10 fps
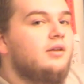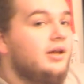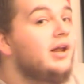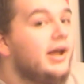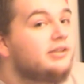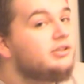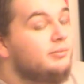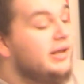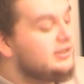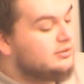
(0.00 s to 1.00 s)
It actually
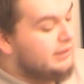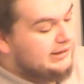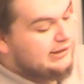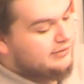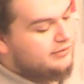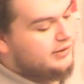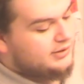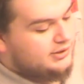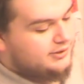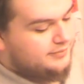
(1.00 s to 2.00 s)
makes a big
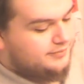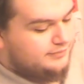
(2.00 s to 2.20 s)
difference.